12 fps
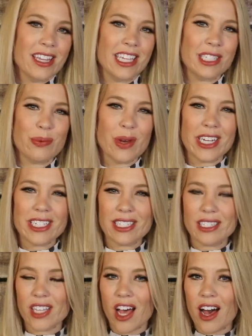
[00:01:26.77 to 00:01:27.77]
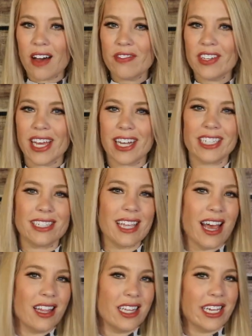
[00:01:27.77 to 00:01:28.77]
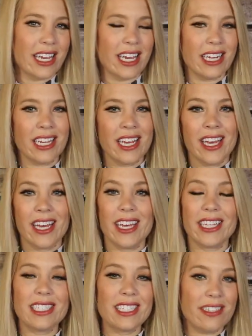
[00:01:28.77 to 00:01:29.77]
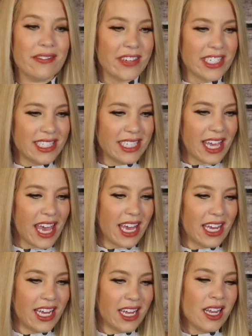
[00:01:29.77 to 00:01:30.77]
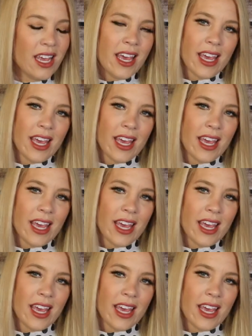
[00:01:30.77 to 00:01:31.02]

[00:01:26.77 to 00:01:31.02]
This one is soft, yet it's elegant, it's sophisticated.